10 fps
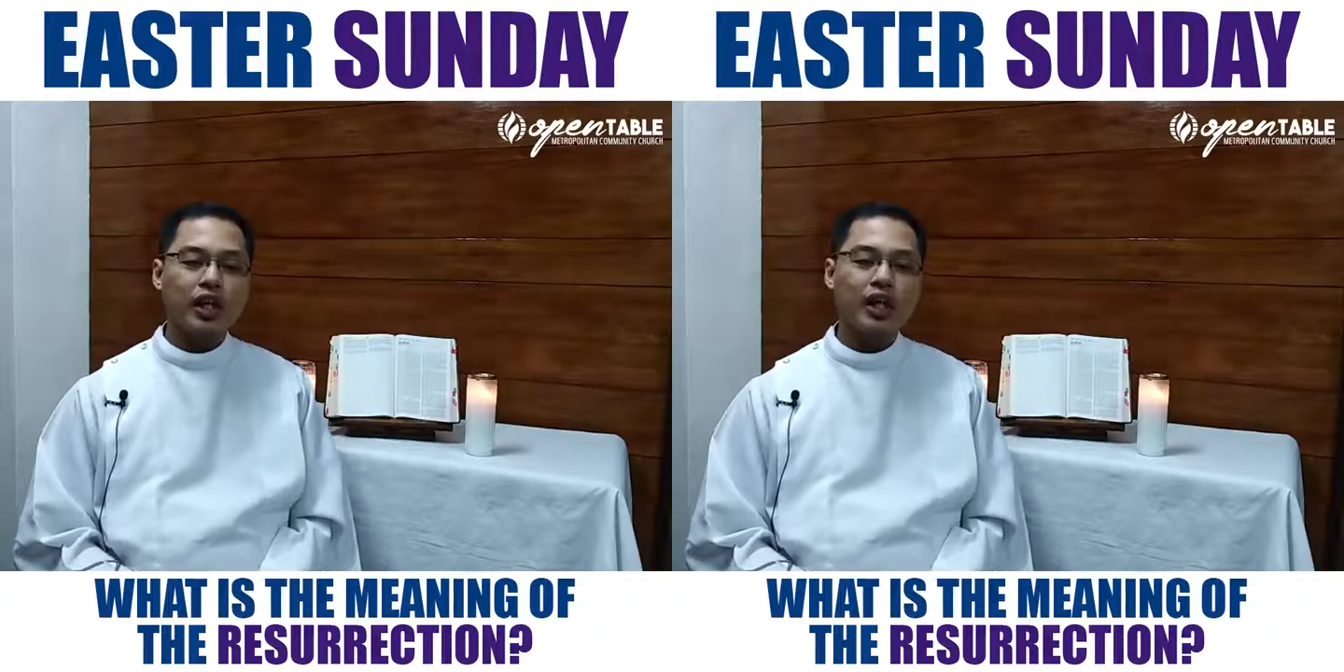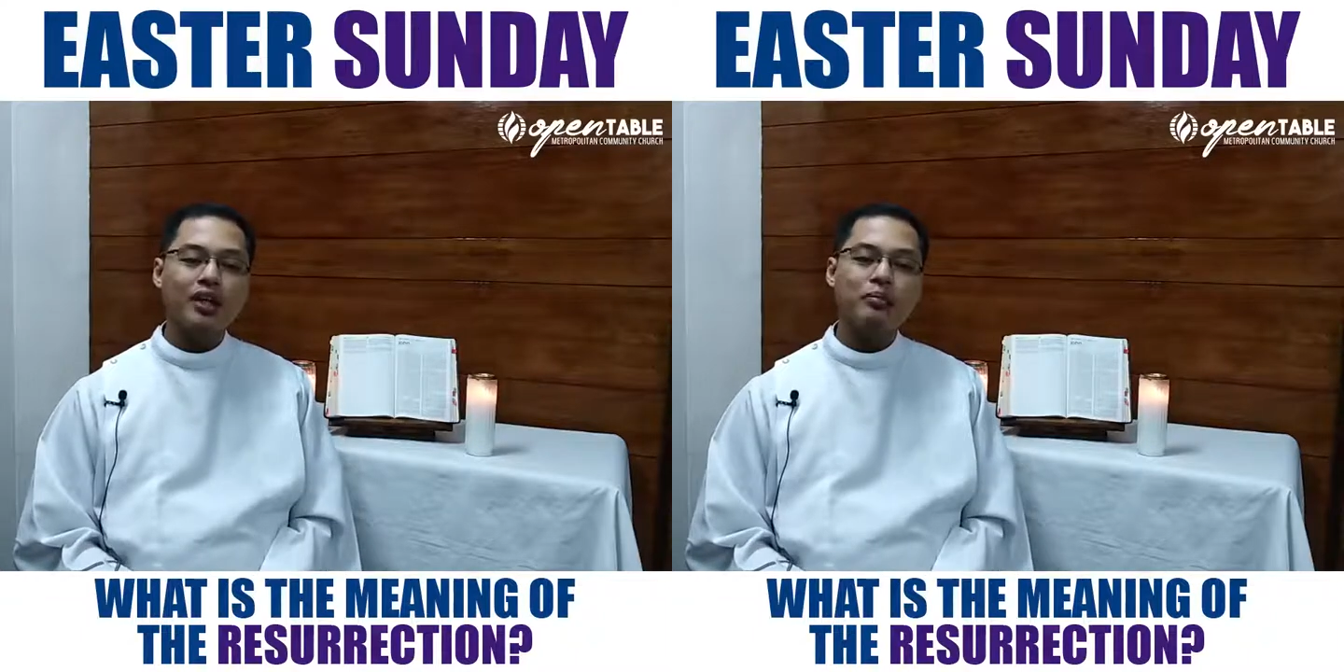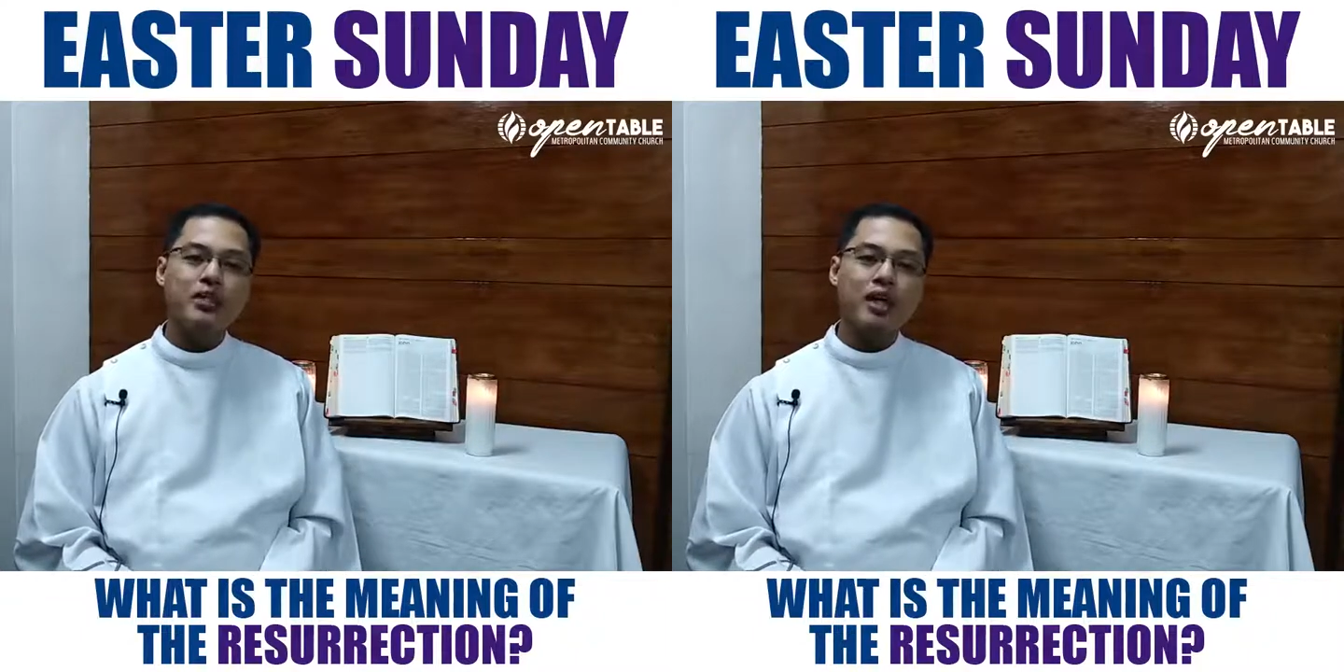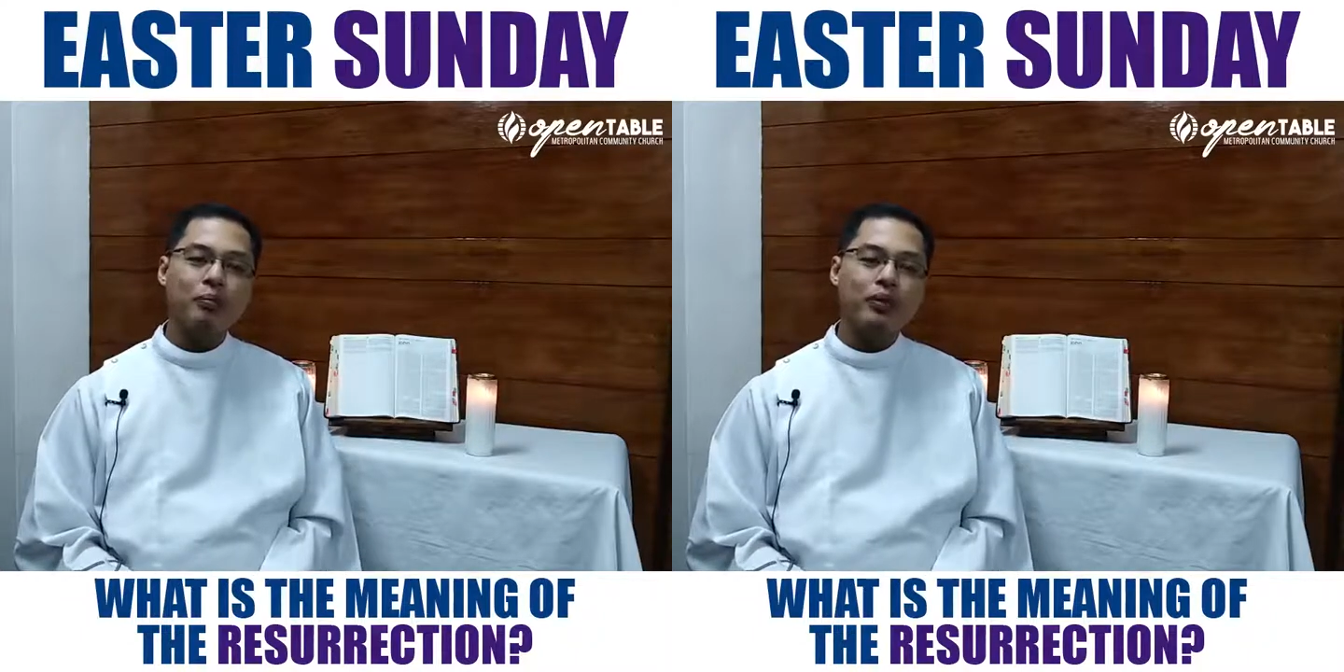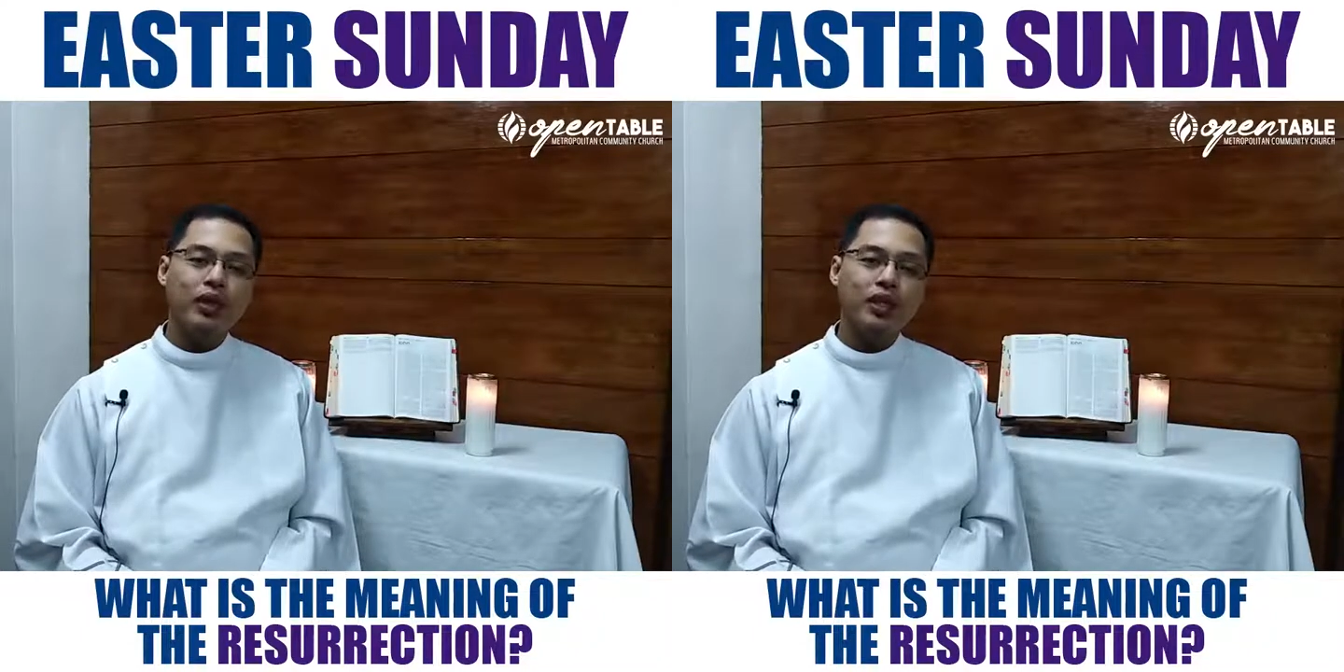cannot be
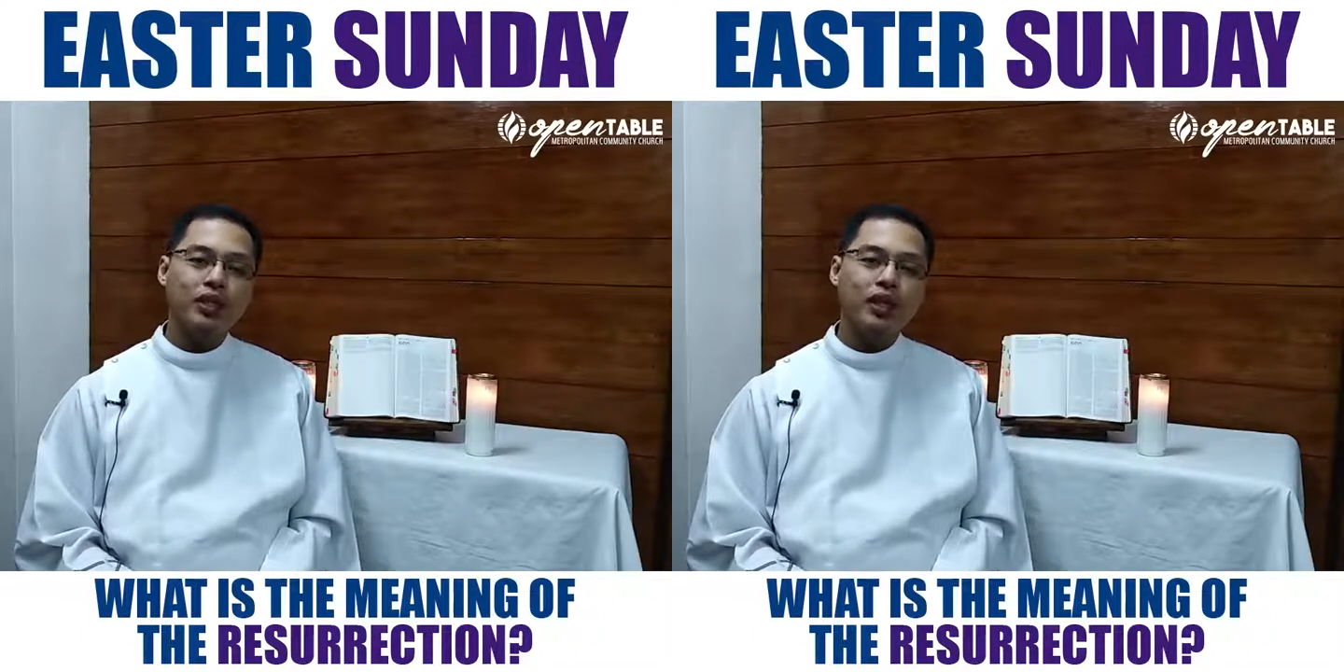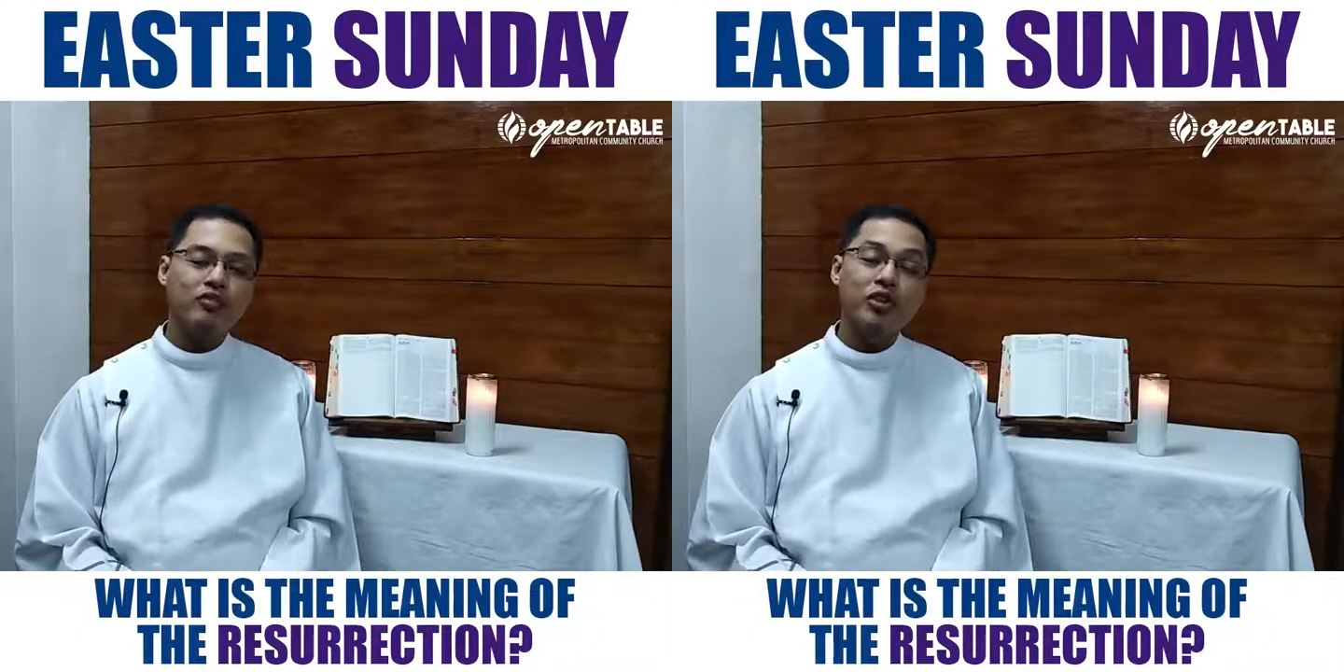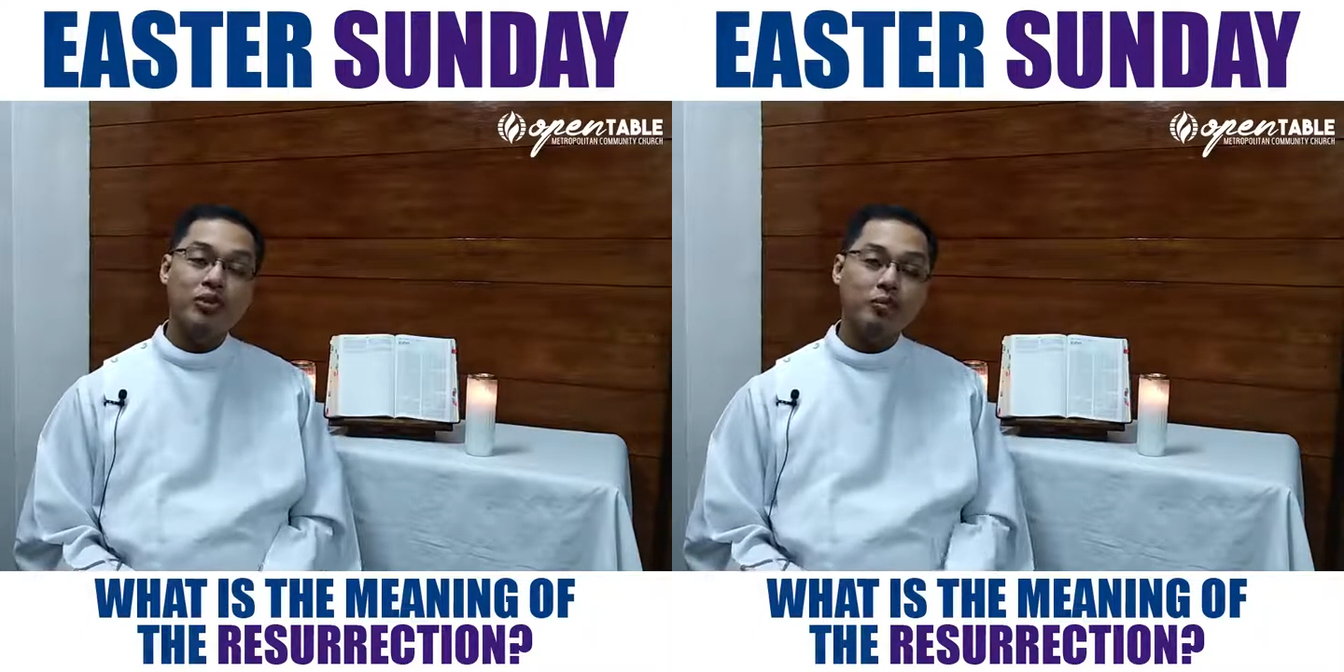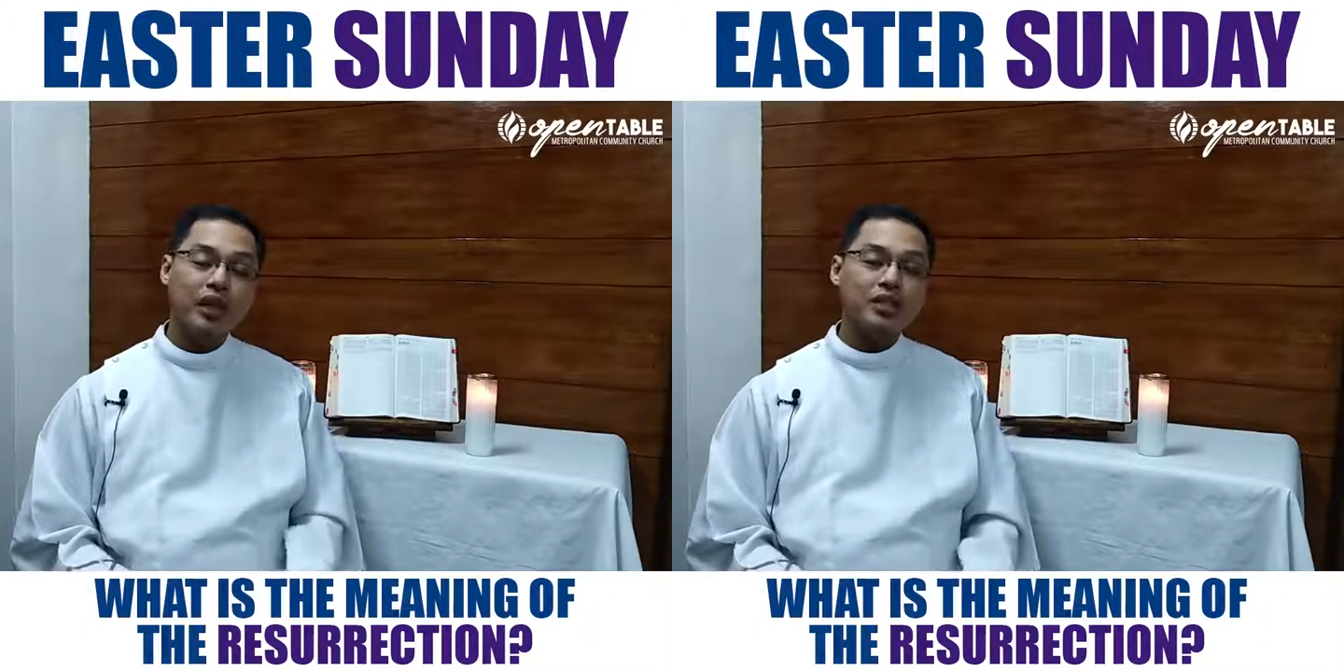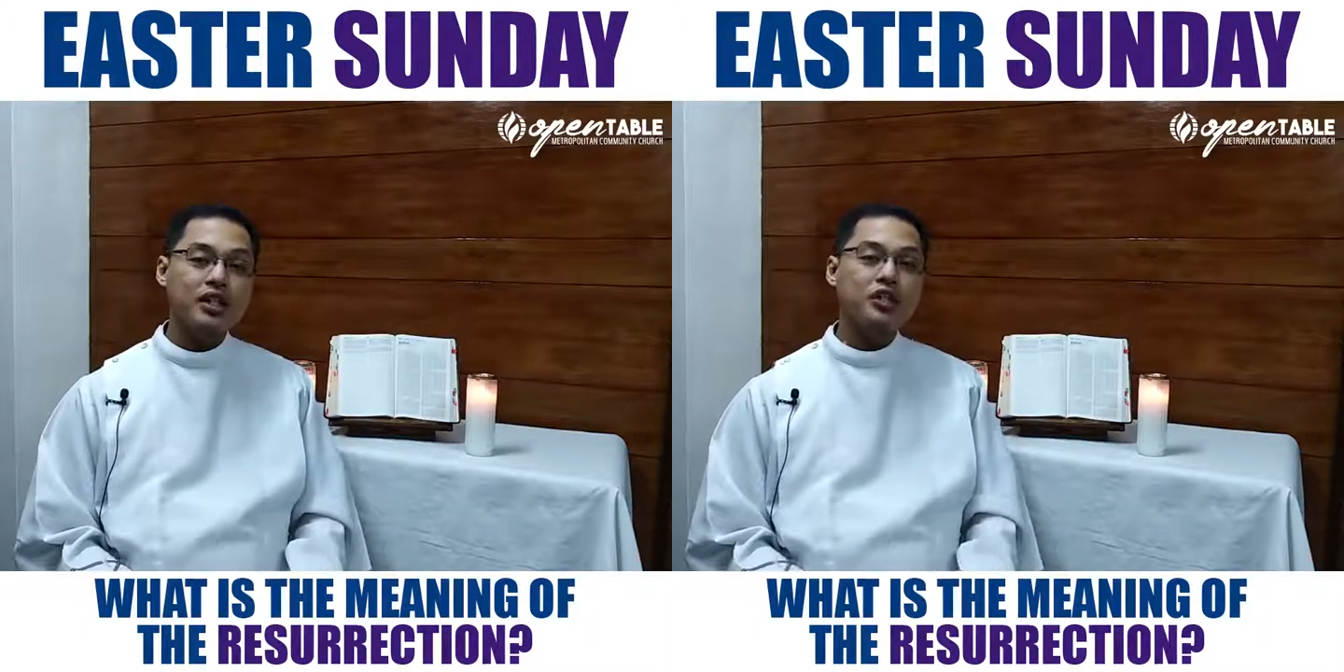separated from the
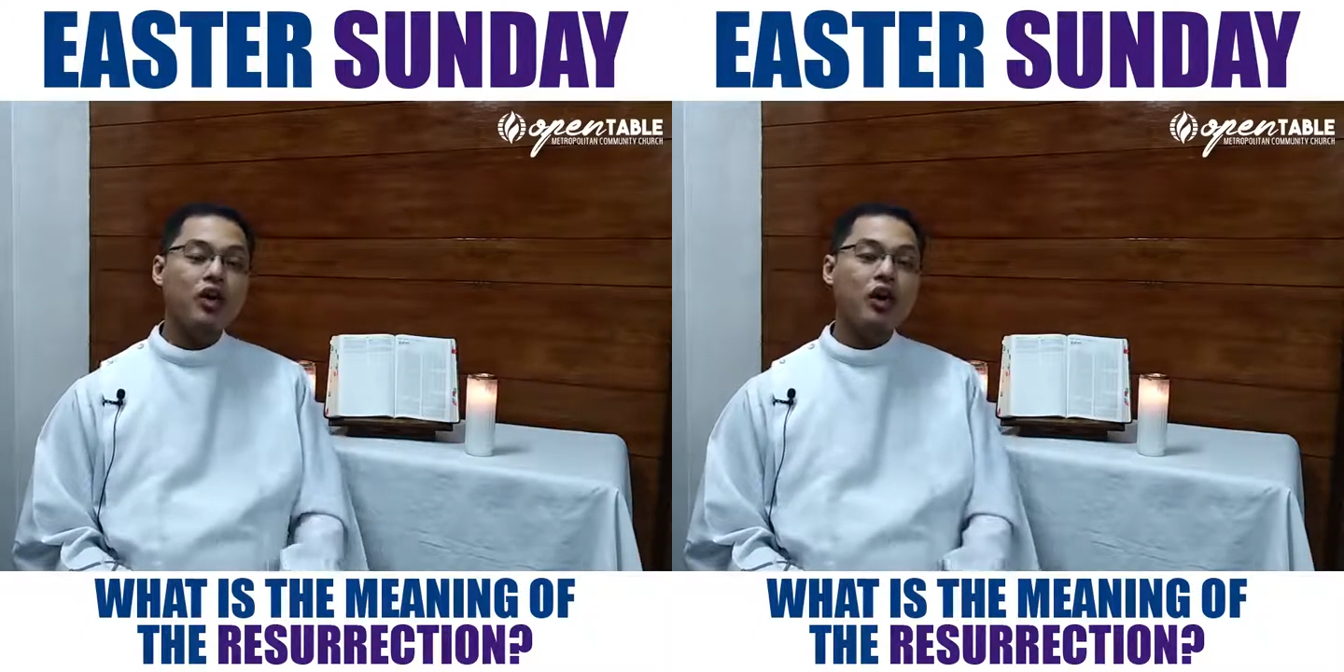message